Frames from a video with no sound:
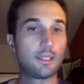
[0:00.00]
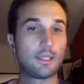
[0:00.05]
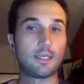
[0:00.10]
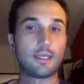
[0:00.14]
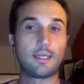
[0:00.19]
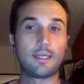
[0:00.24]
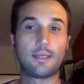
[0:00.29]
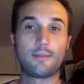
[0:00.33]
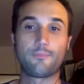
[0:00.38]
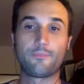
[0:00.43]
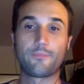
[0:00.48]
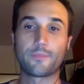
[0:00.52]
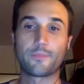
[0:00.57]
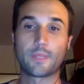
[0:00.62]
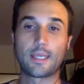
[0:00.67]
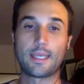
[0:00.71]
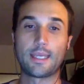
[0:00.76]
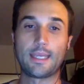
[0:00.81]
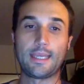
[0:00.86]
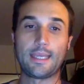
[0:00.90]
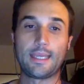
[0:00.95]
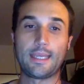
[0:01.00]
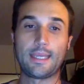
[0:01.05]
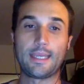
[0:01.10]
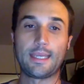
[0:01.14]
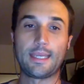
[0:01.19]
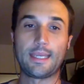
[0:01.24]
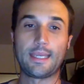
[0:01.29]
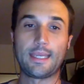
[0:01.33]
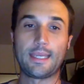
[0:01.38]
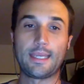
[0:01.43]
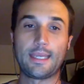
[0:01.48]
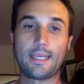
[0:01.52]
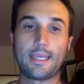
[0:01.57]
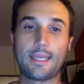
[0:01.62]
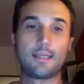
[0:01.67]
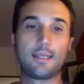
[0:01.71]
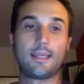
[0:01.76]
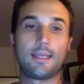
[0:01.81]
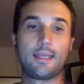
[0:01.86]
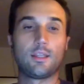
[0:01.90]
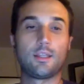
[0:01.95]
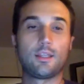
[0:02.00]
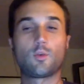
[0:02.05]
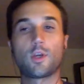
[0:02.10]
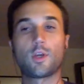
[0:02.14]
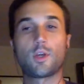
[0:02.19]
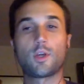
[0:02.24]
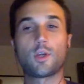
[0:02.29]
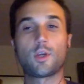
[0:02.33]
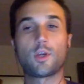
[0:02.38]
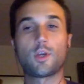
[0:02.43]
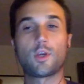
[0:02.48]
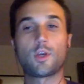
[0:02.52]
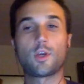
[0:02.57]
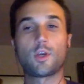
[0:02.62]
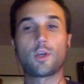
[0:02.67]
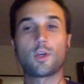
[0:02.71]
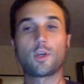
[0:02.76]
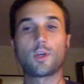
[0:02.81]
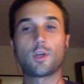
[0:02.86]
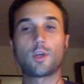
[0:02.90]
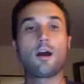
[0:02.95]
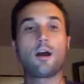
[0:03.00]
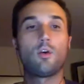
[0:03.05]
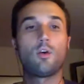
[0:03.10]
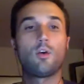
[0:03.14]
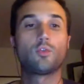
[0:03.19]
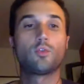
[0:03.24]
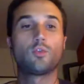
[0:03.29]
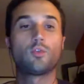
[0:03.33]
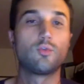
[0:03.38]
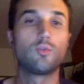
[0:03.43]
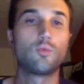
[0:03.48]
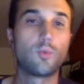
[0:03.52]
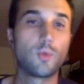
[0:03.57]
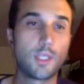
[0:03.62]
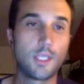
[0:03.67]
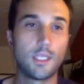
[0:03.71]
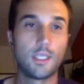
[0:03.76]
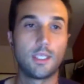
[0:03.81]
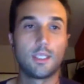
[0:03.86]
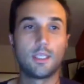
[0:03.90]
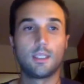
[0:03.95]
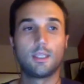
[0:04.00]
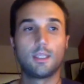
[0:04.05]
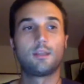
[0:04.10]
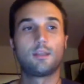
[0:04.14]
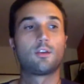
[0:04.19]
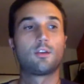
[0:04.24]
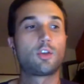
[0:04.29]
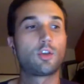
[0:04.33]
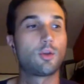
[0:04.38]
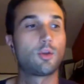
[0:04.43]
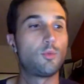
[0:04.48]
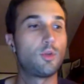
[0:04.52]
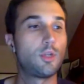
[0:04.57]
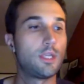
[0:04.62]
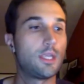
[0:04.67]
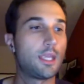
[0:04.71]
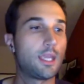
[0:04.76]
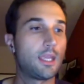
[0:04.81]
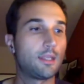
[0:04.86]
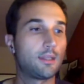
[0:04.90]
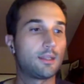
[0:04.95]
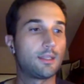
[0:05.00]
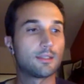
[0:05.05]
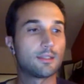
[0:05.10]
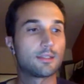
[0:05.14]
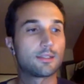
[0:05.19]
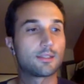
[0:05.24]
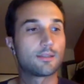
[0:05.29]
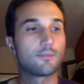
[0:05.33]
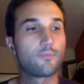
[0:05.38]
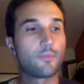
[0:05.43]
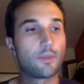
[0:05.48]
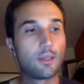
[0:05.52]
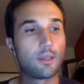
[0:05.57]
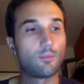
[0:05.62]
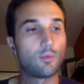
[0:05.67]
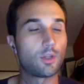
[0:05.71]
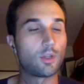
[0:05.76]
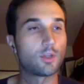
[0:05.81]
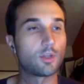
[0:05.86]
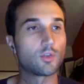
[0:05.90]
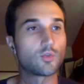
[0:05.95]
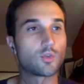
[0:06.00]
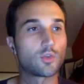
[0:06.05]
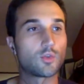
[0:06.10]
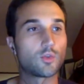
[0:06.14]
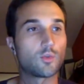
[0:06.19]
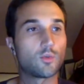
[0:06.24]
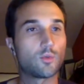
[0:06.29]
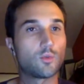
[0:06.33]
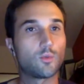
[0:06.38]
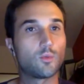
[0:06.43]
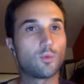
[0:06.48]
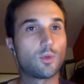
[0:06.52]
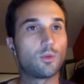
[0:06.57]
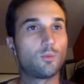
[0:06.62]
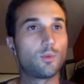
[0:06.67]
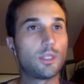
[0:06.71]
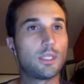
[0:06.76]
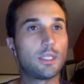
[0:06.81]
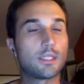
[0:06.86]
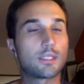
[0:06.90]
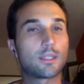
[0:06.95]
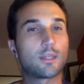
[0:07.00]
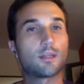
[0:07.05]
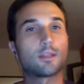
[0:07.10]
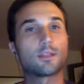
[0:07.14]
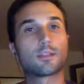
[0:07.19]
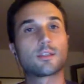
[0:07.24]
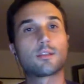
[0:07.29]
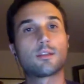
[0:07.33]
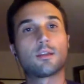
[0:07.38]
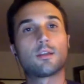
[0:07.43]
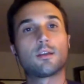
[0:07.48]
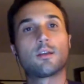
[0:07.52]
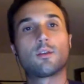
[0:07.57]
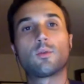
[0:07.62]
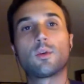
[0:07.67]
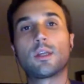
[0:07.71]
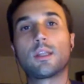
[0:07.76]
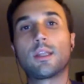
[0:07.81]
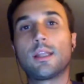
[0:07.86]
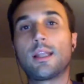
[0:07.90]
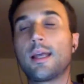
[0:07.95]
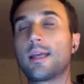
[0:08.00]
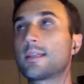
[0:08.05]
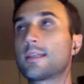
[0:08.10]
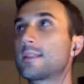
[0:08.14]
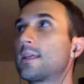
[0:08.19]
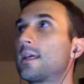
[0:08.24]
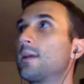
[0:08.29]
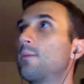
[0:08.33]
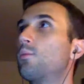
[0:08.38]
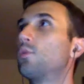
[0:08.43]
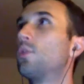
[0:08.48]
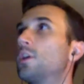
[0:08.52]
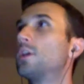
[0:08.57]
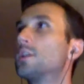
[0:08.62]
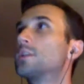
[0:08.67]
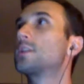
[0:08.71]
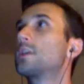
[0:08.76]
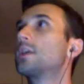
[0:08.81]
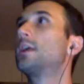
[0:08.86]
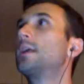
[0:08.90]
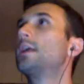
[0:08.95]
and the question is, how do we communicate this? Because what we discussed quickly last time was